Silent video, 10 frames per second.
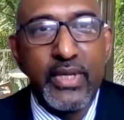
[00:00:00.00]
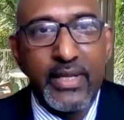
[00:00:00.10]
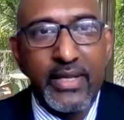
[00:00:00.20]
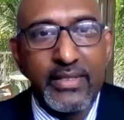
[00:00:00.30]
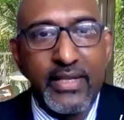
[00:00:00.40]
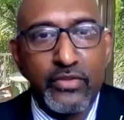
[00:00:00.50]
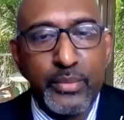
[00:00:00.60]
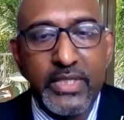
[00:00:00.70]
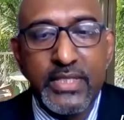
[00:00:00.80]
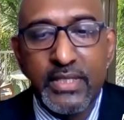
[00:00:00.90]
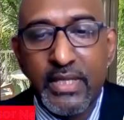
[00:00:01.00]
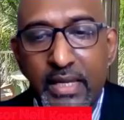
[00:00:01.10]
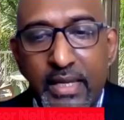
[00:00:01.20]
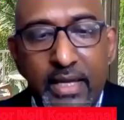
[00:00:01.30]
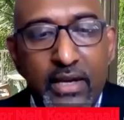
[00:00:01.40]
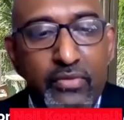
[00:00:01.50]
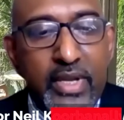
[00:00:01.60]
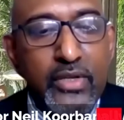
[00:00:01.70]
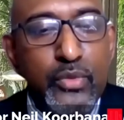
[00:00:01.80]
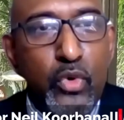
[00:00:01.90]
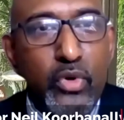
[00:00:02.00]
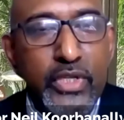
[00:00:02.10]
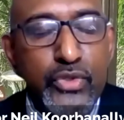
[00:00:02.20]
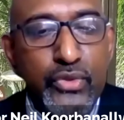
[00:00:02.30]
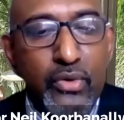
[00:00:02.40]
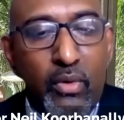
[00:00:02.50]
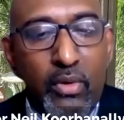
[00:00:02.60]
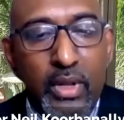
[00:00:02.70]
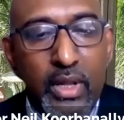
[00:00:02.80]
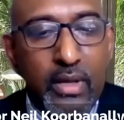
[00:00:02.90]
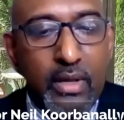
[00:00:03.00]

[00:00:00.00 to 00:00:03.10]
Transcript: and government, a very good morning to you all.